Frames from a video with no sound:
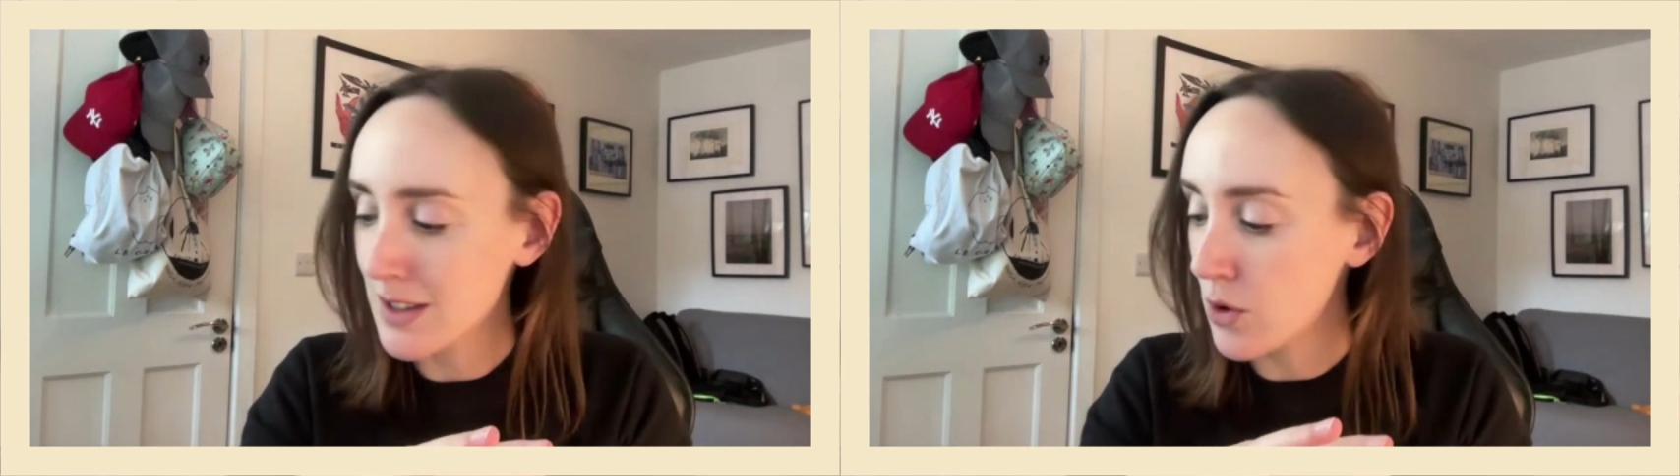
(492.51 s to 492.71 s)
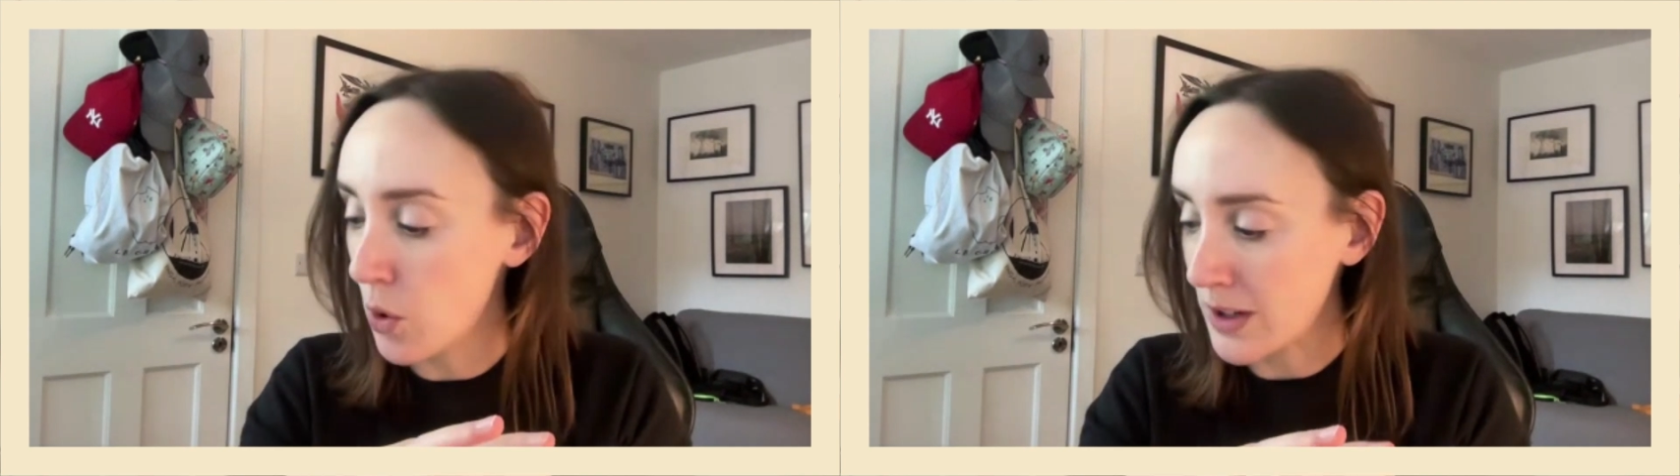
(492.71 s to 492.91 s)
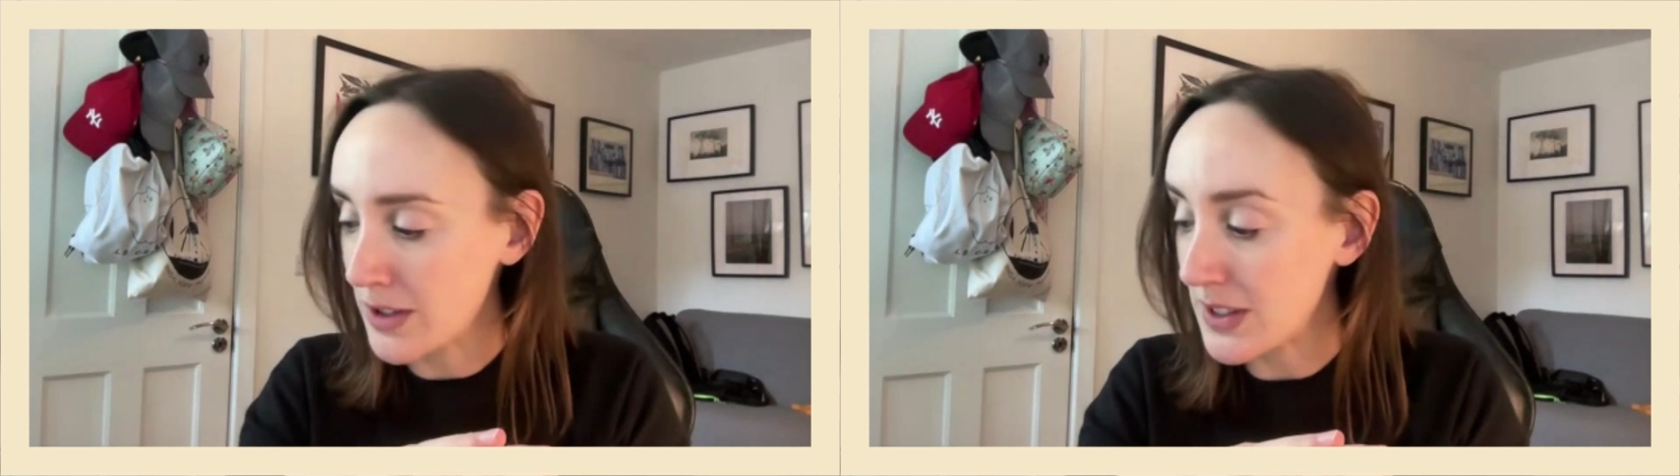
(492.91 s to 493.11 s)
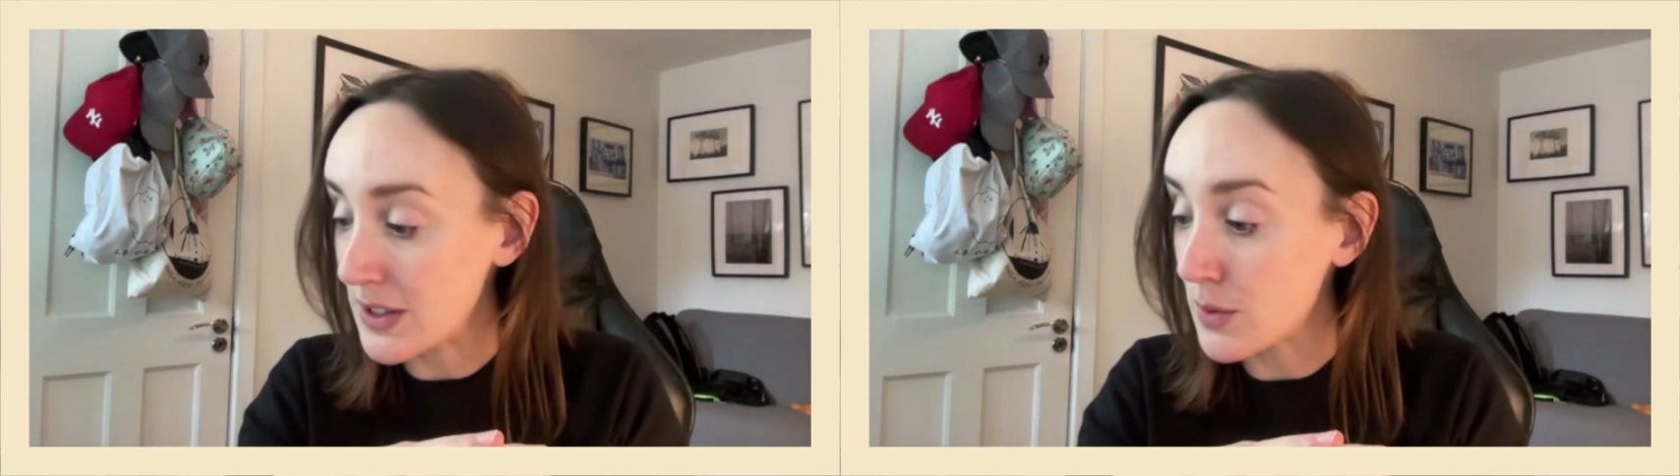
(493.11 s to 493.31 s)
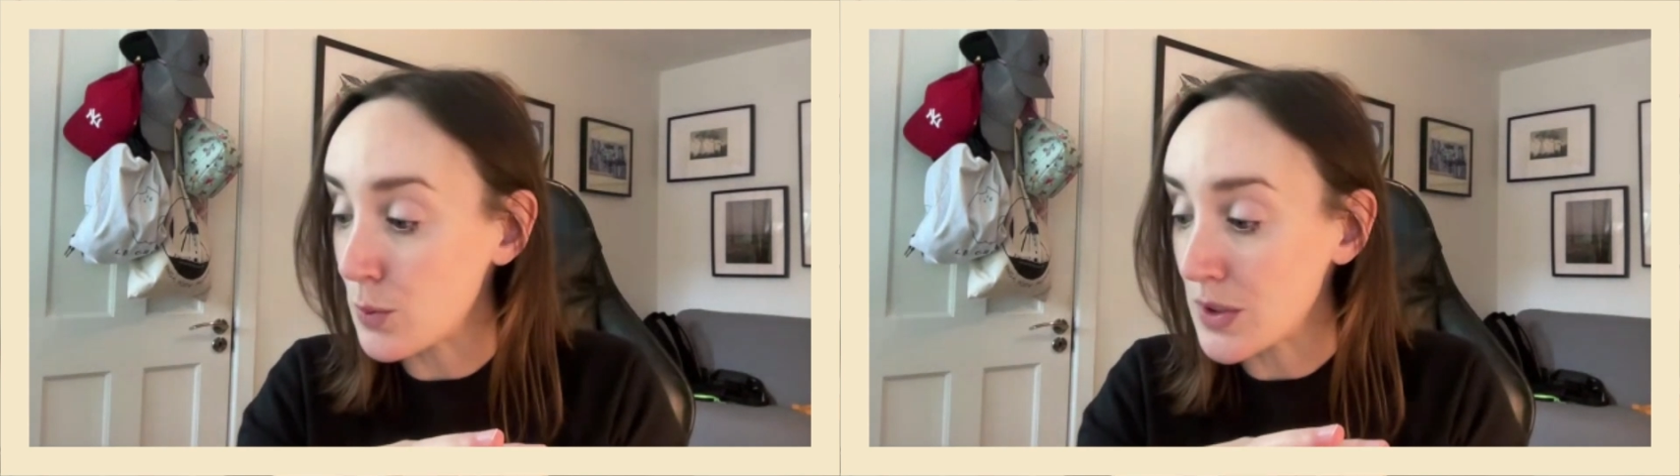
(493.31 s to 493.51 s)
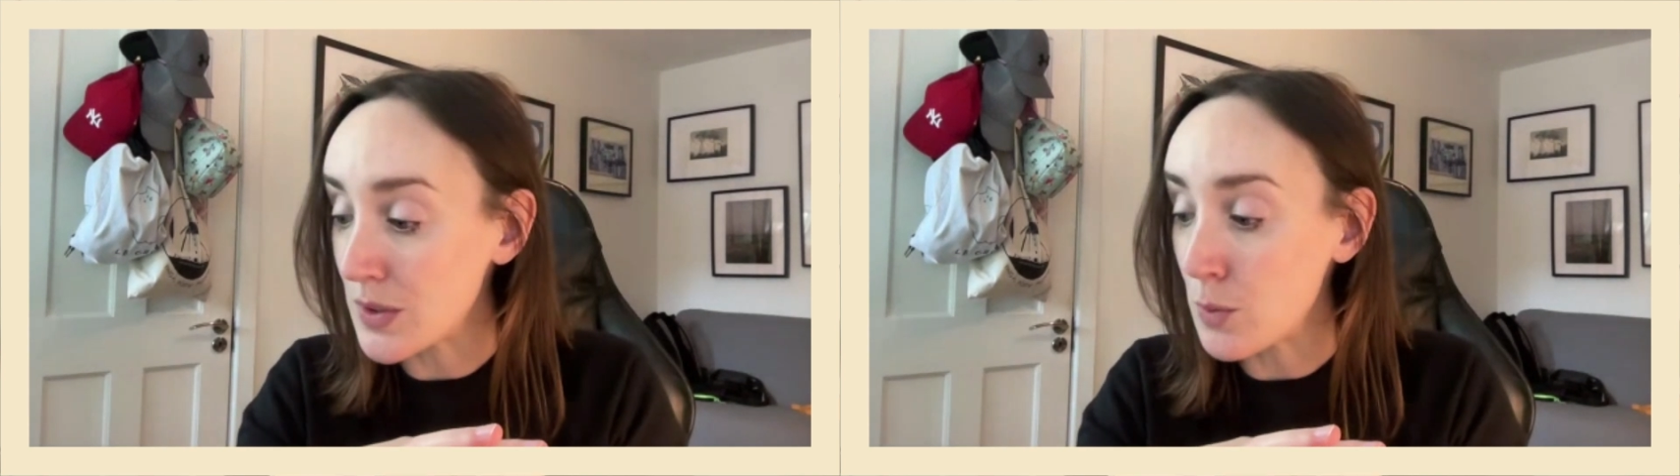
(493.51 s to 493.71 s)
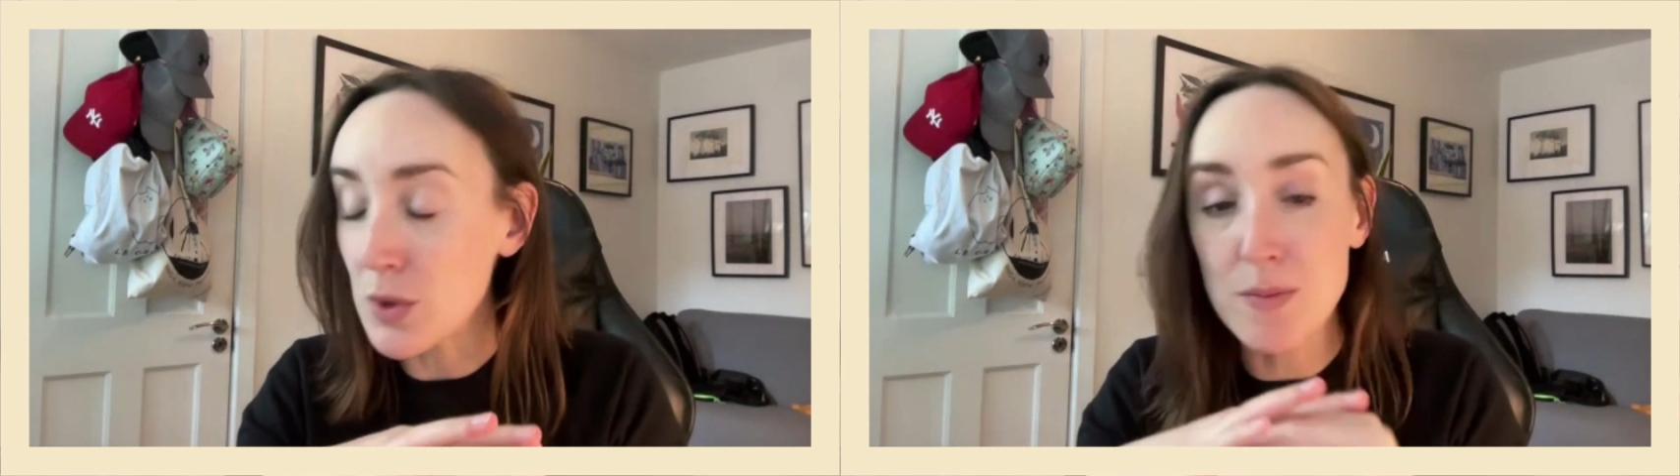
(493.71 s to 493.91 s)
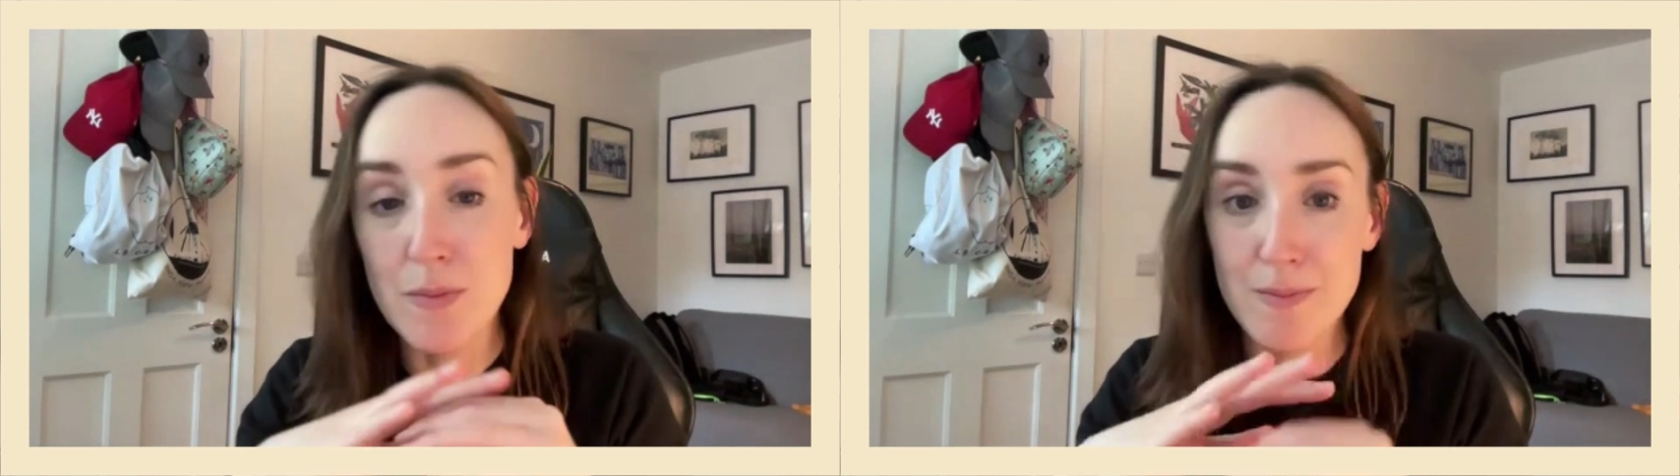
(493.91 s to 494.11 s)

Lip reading: courses was